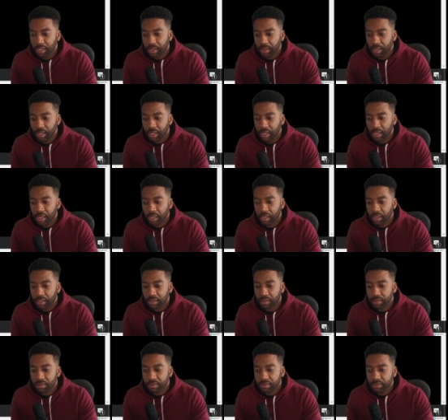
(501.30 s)

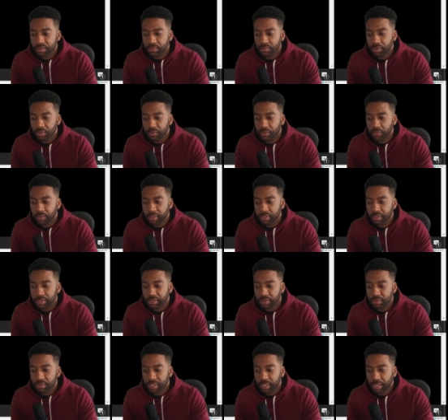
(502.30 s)
And what we want to
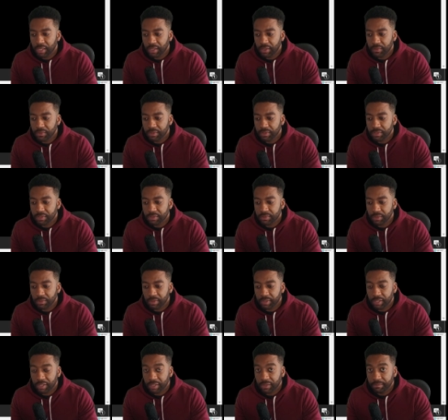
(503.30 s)
do now is we want
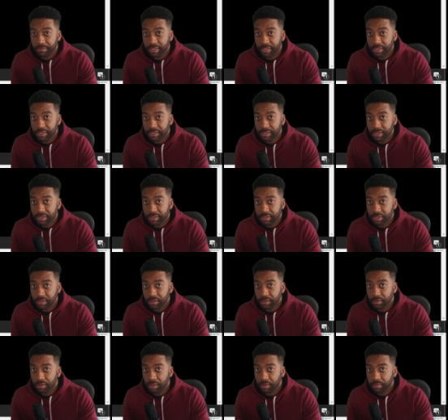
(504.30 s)
to commit this
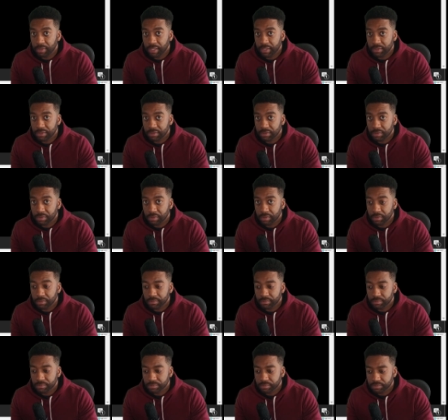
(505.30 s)
into our repository.
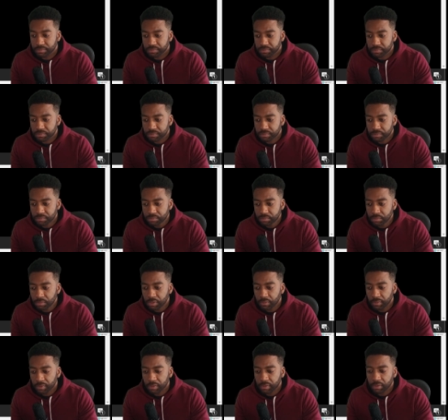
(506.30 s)

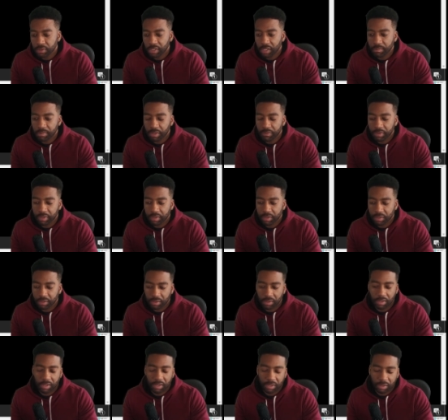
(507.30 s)
We can do that by running
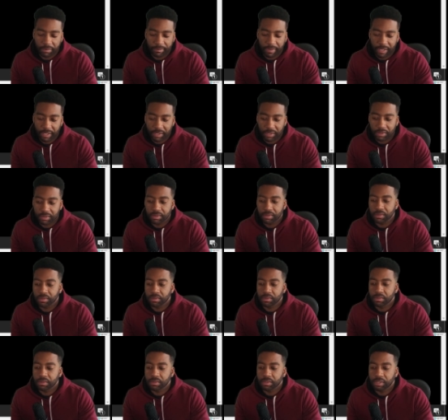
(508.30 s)
a command,
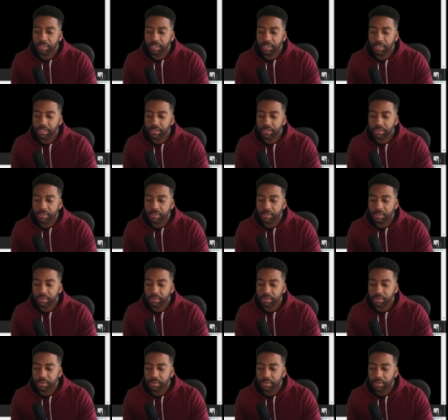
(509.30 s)
git
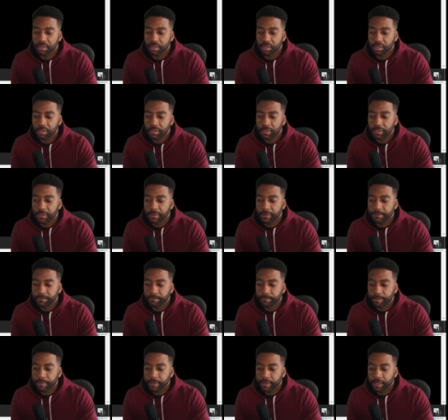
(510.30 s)

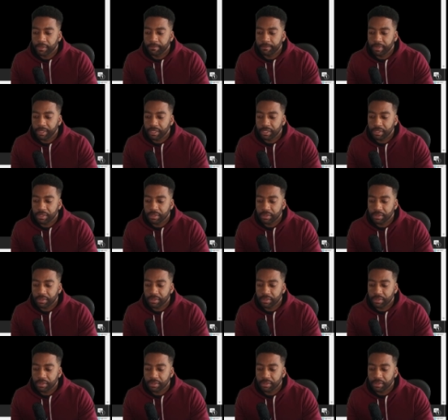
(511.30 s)
commit